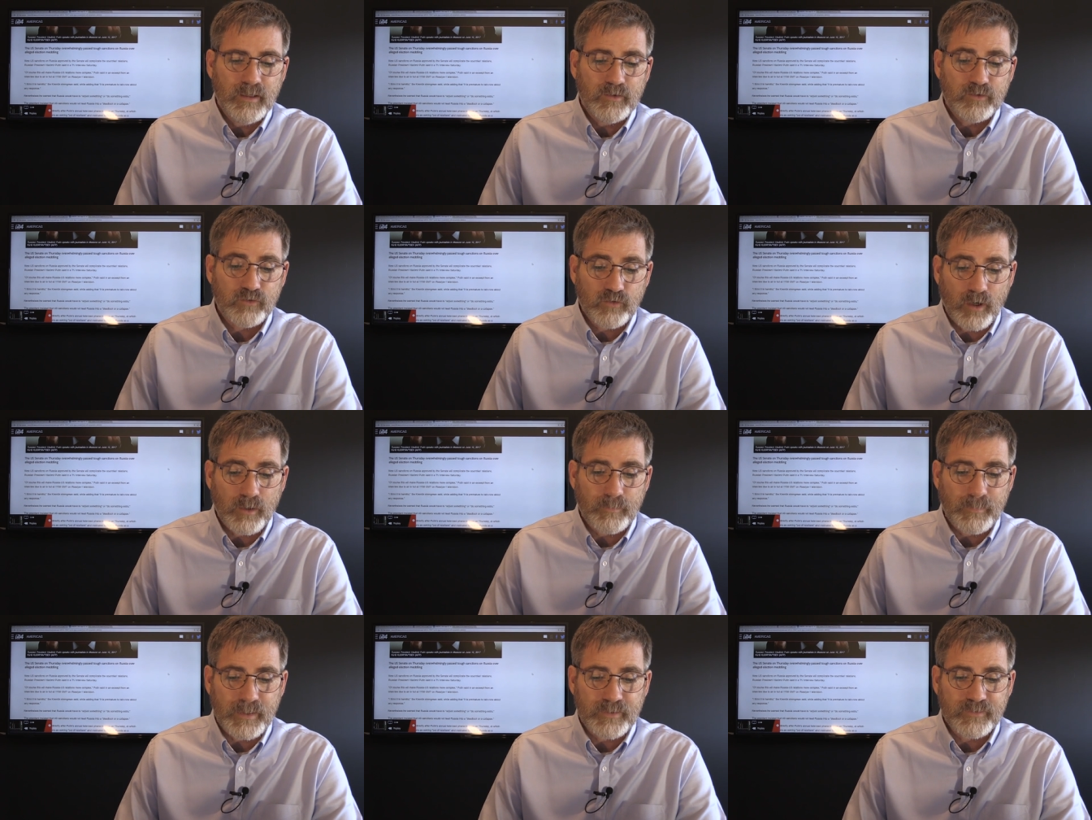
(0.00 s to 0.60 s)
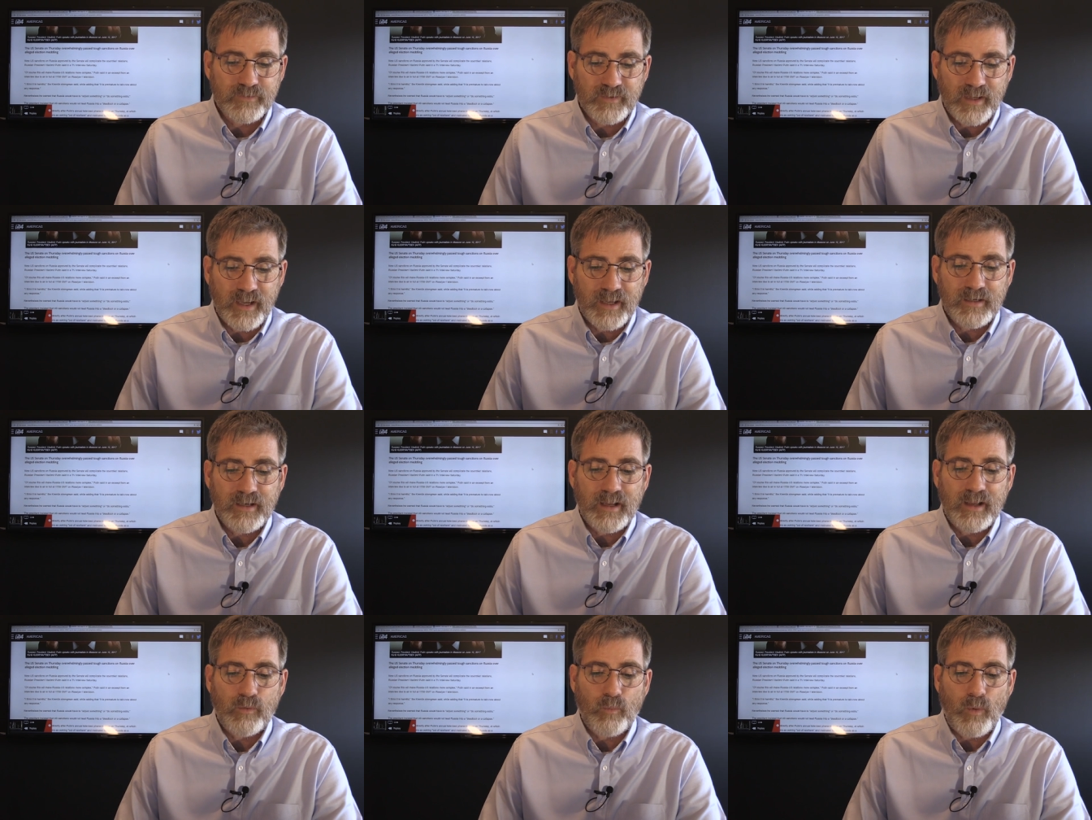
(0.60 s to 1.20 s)
strongman
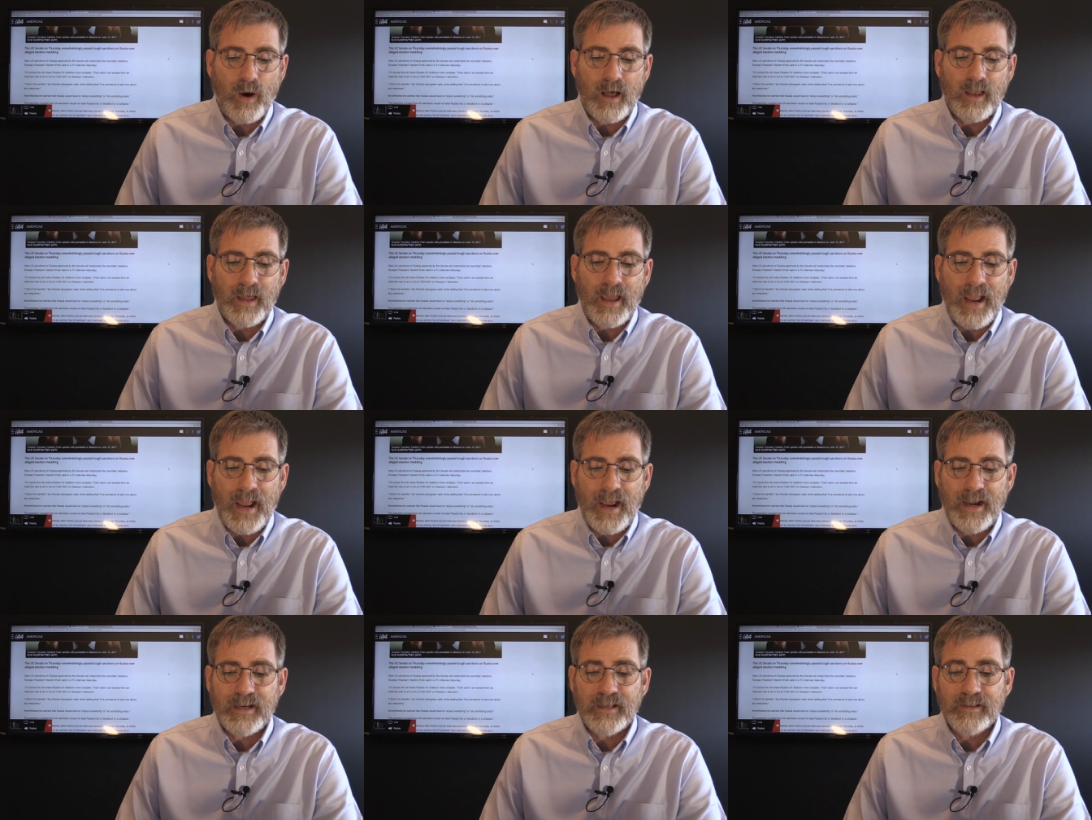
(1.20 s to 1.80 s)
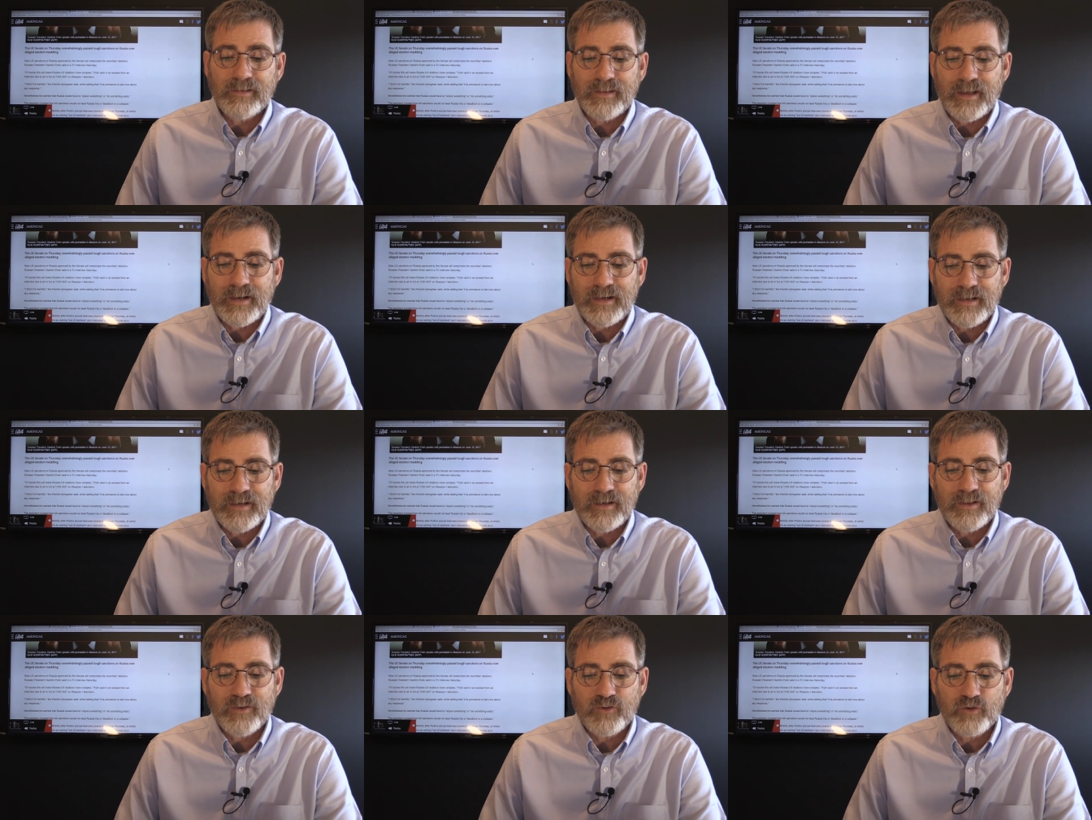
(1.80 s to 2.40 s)
said, while adding that
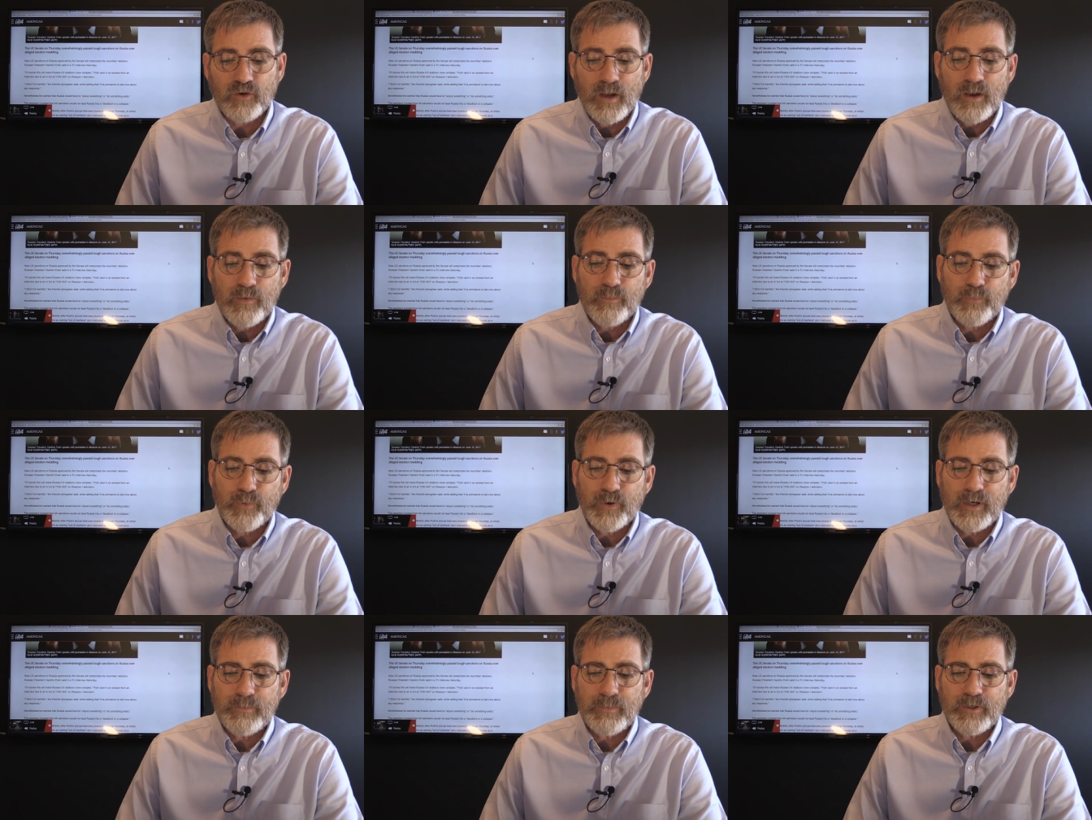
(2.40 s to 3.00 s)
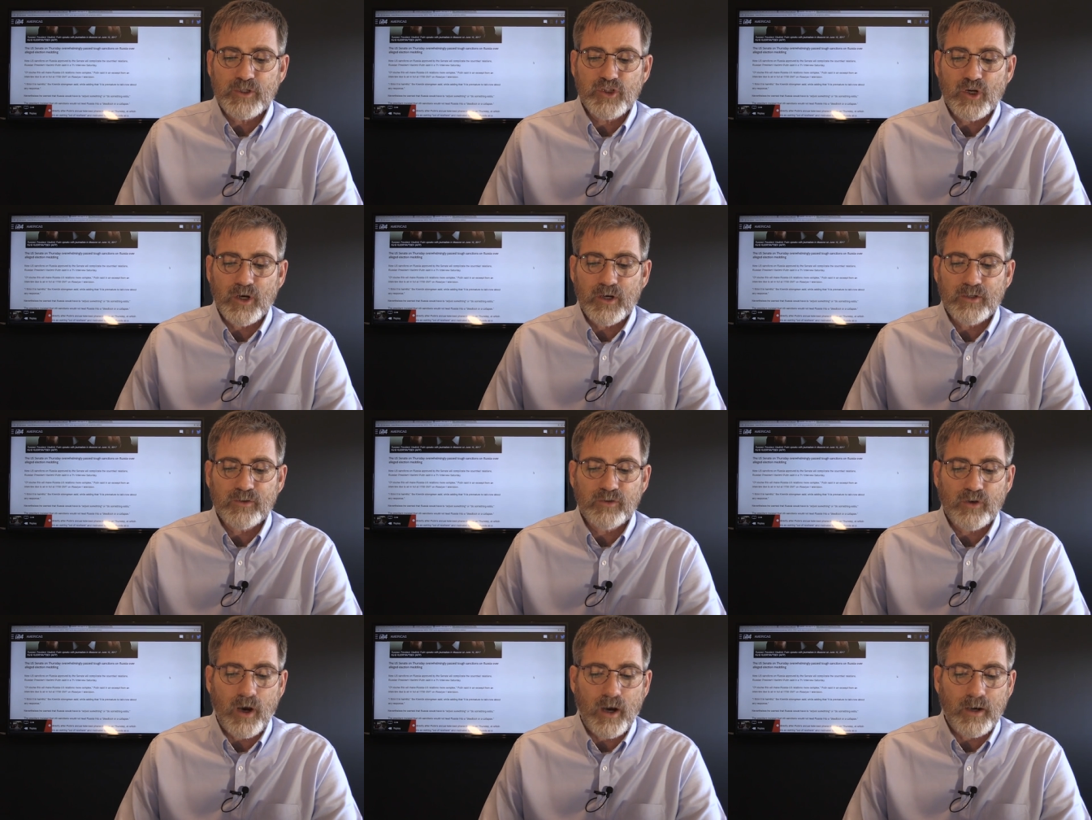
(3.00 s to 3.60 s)
it is premature
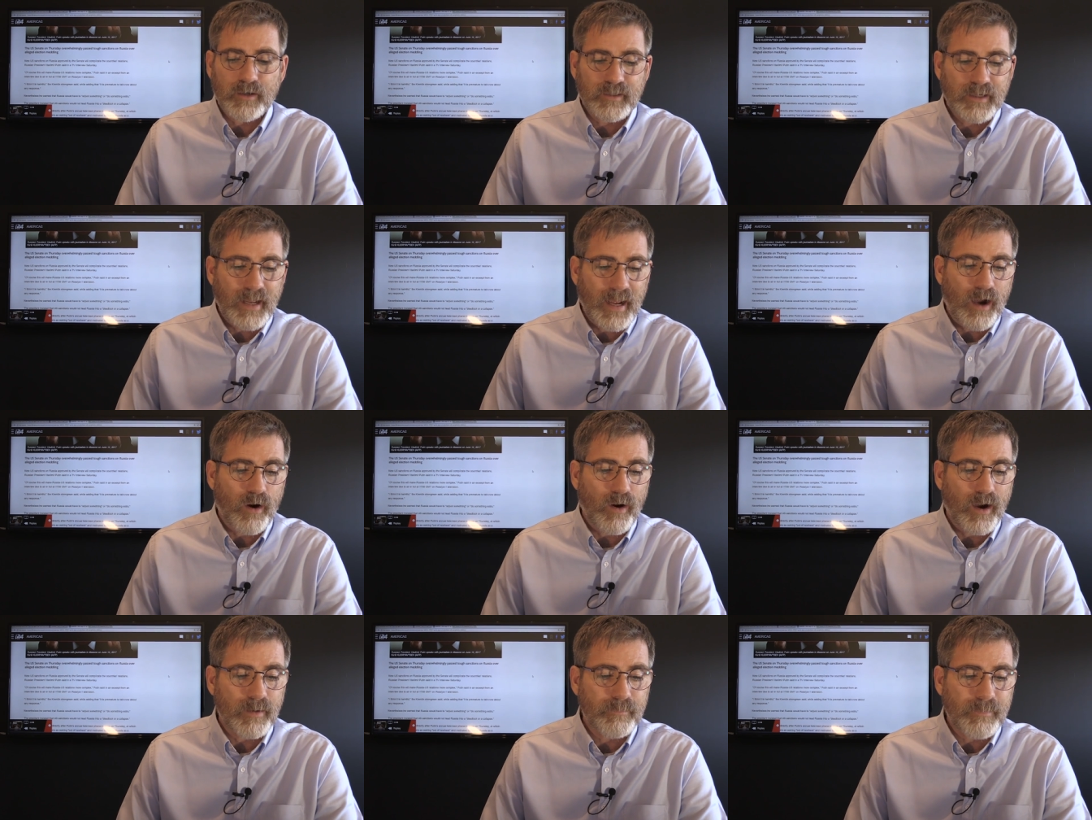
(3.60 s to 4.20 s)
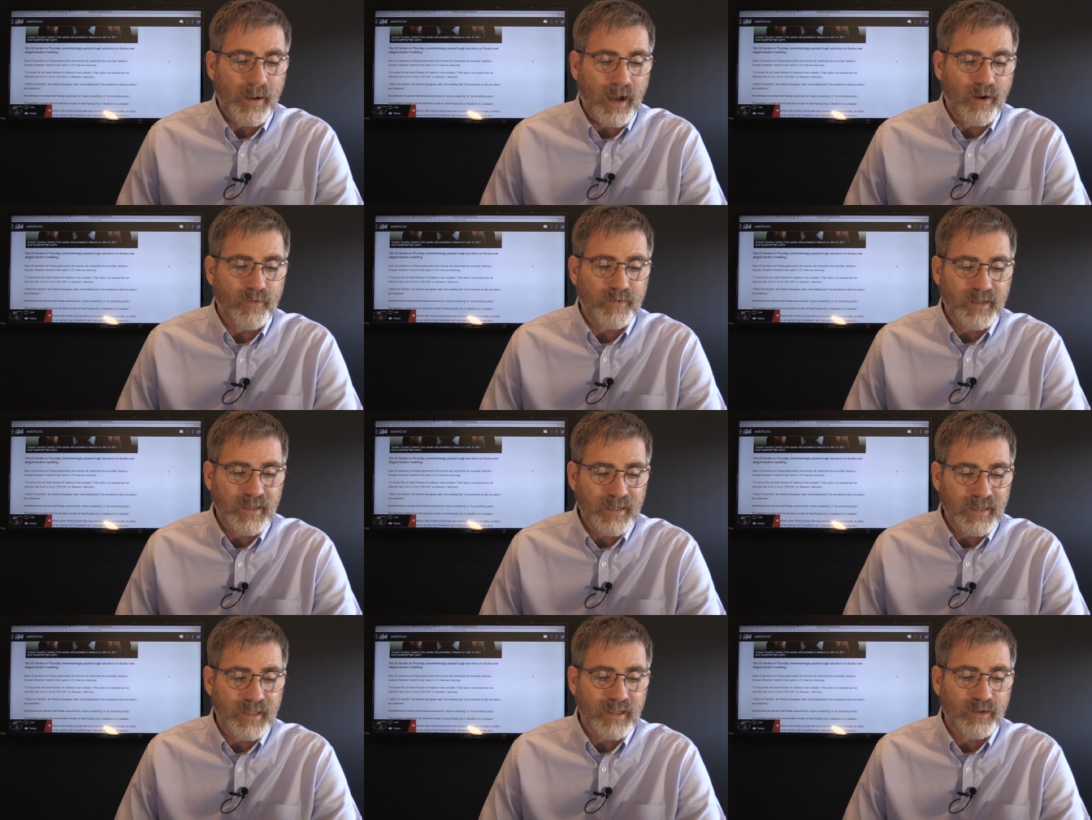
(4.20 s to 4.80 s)
to talk now
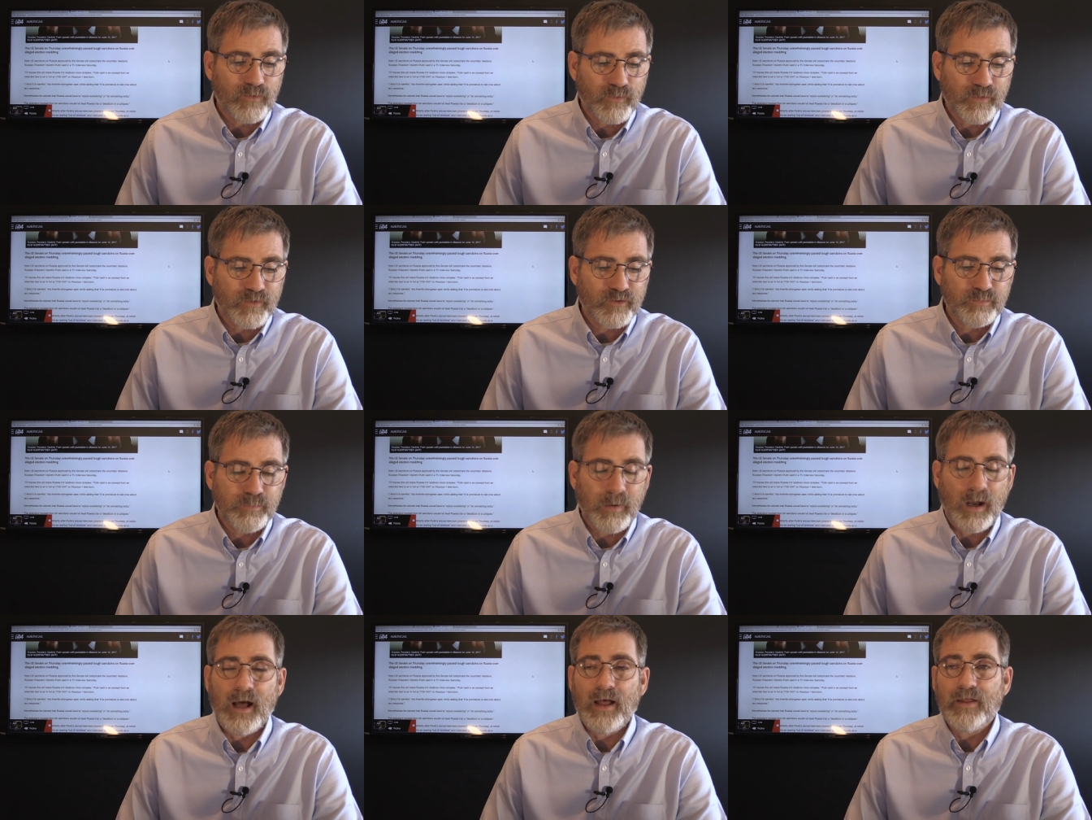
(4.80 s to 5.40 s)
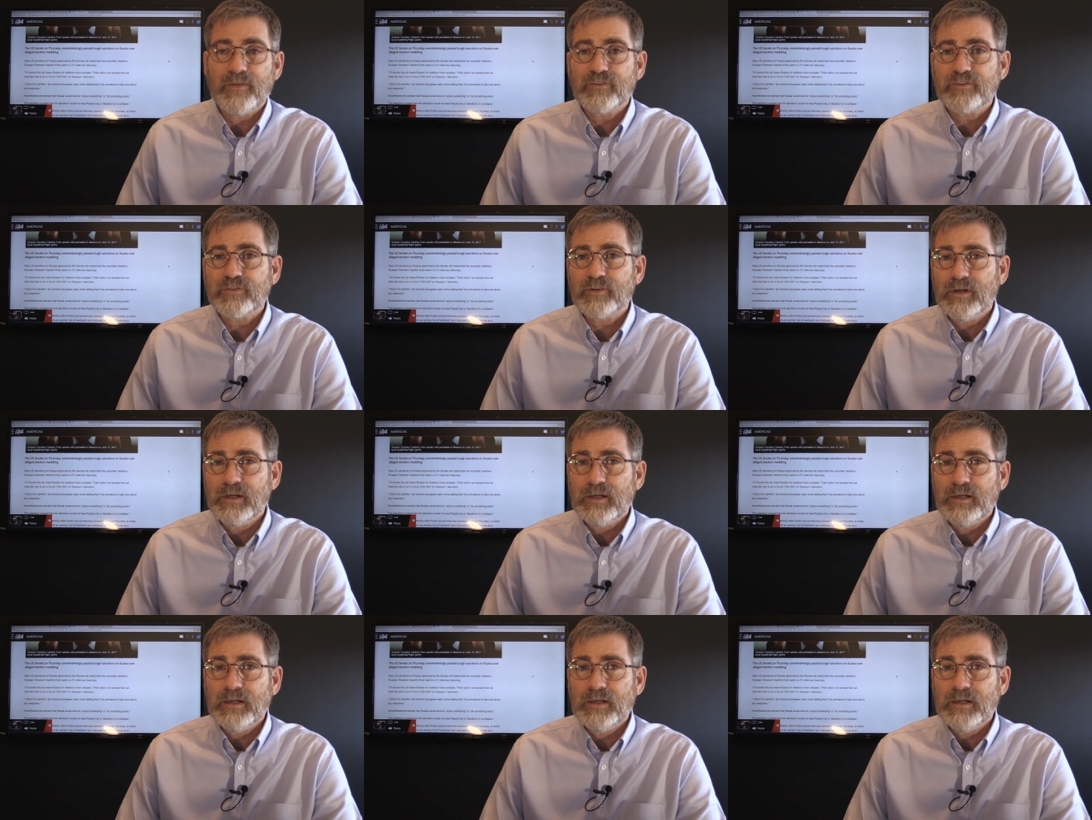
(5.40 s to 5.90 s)
about any response.